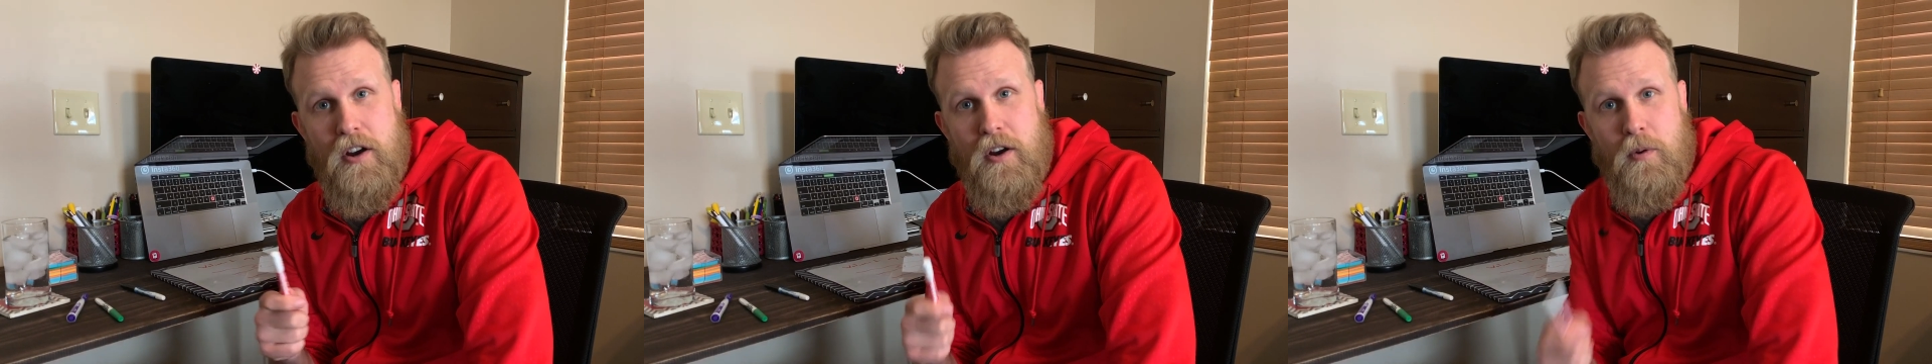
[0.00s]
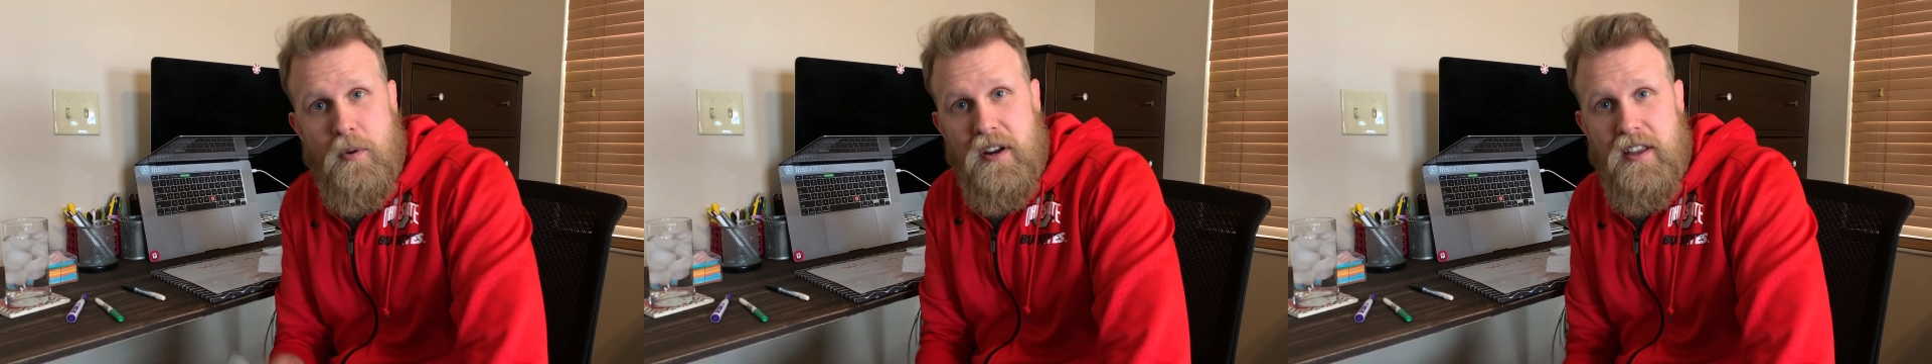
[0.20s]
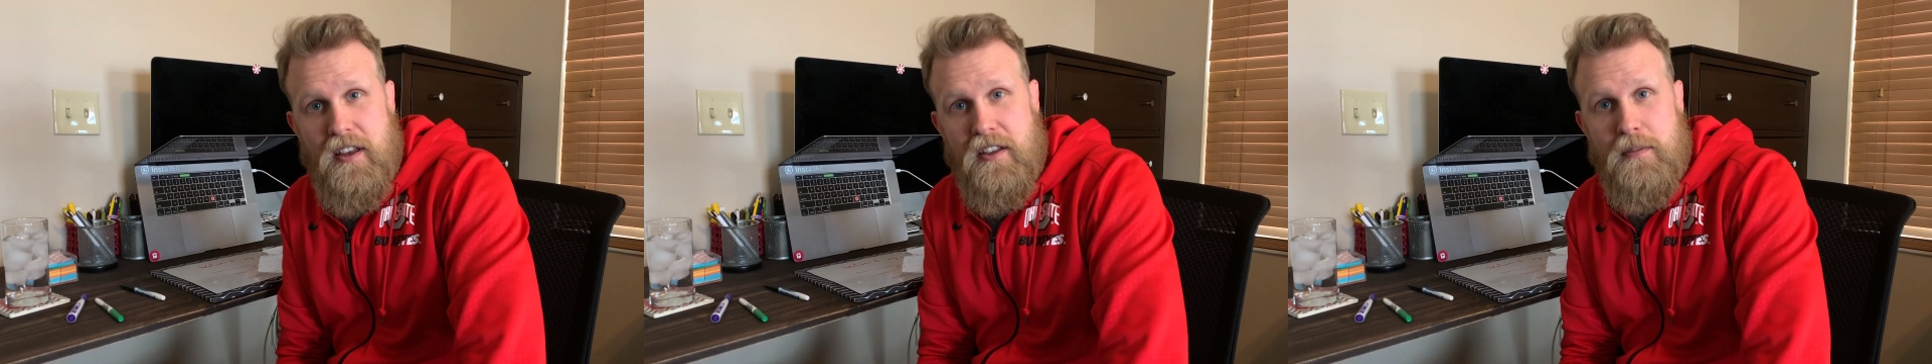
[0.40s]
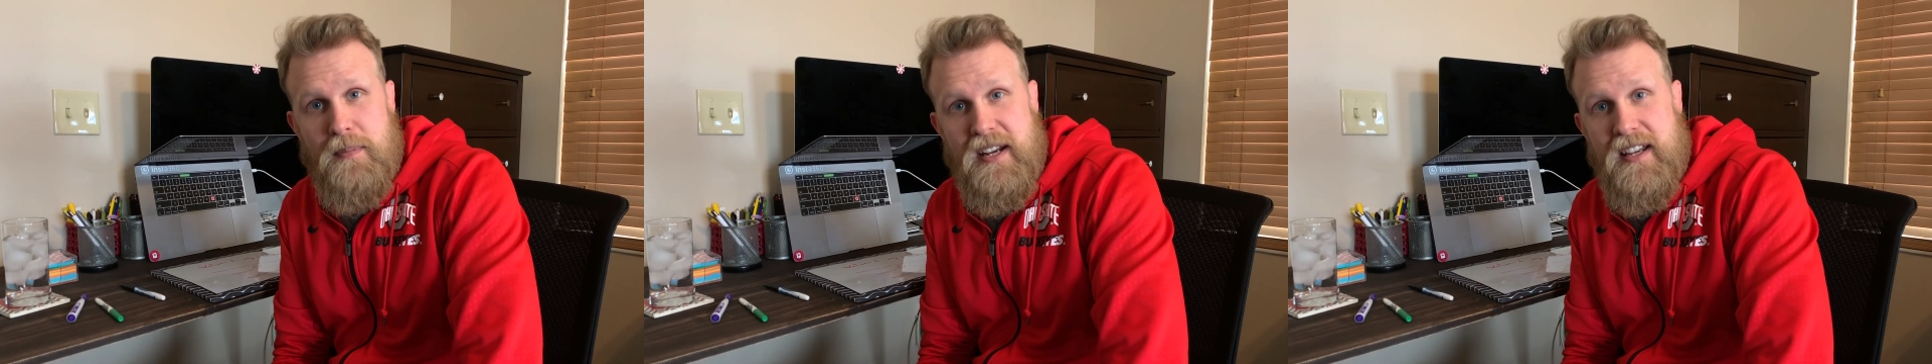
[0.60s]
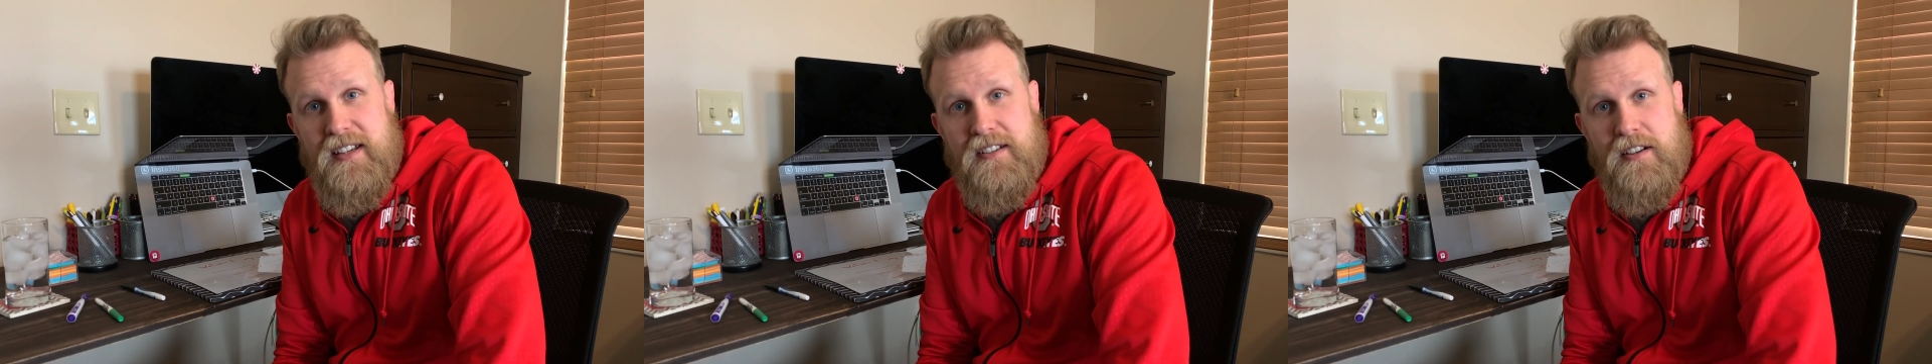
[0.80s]
or one of the other
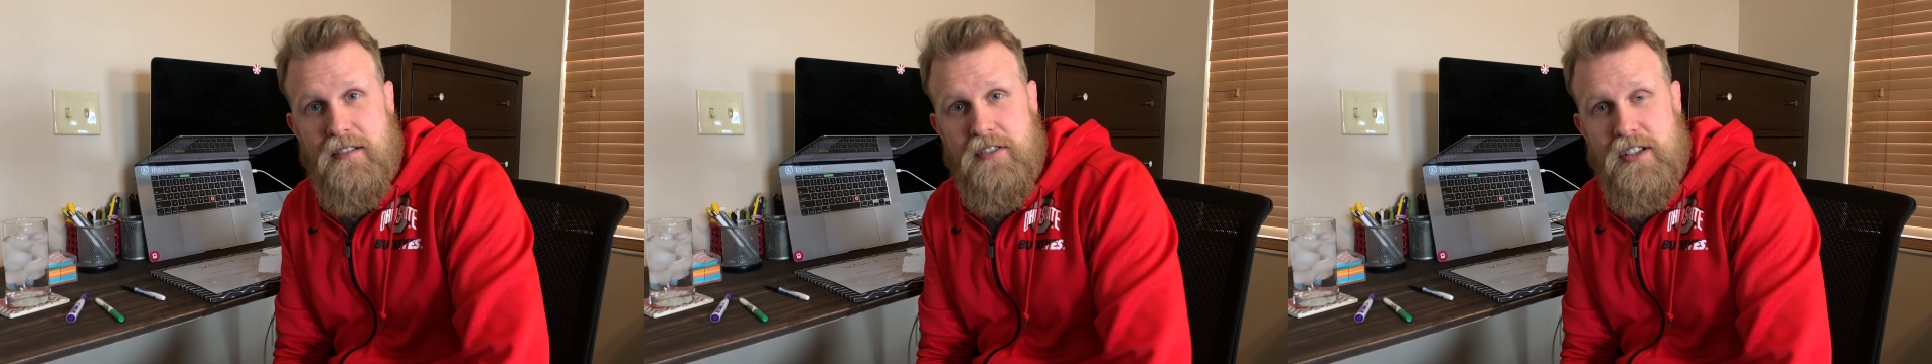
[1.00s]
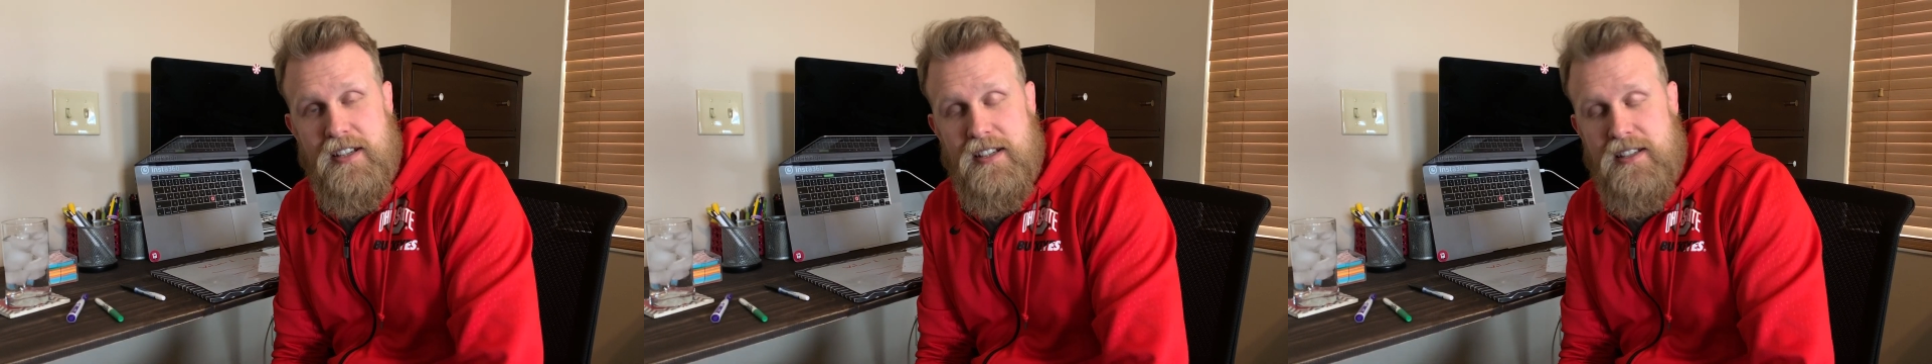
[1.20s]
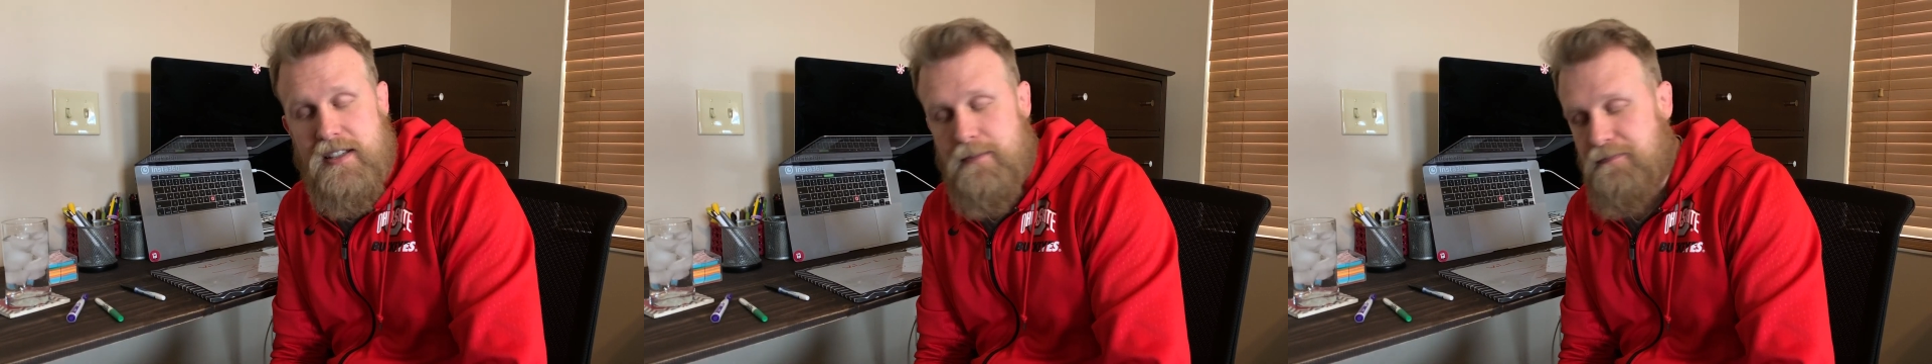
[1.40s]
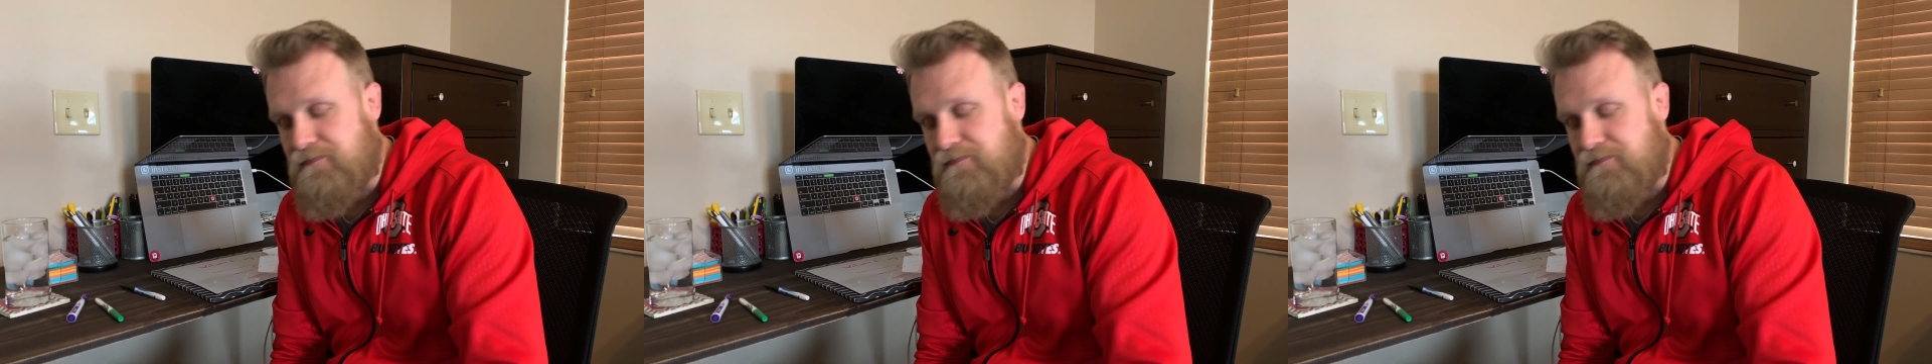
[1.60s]
media services